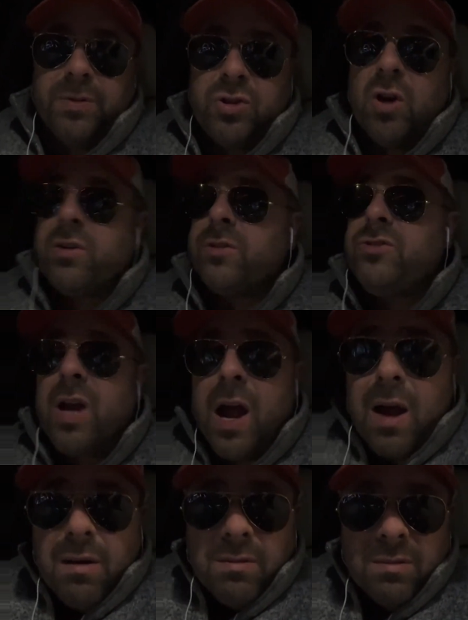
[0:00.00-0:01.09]
Bazooka
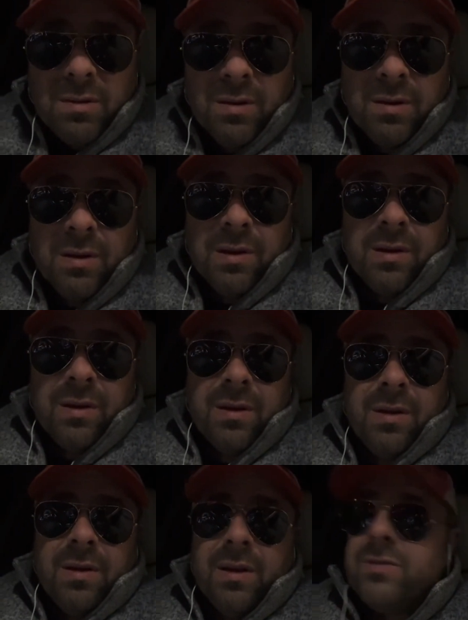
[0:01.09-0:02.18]
Joe?
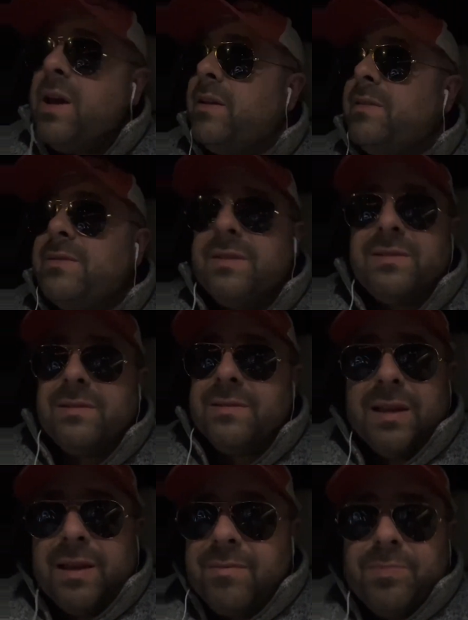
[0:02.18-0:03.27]
There's not
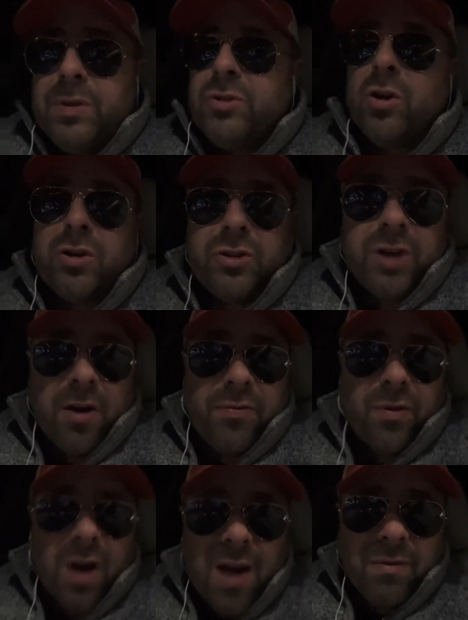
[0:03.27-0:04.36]
Bazooka Joe
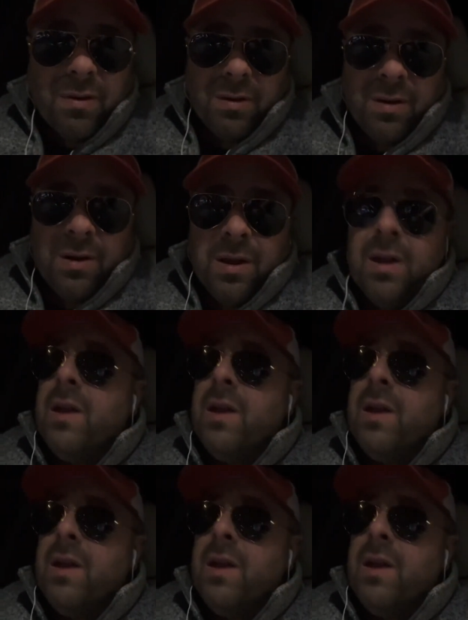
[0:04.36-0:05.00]
forever.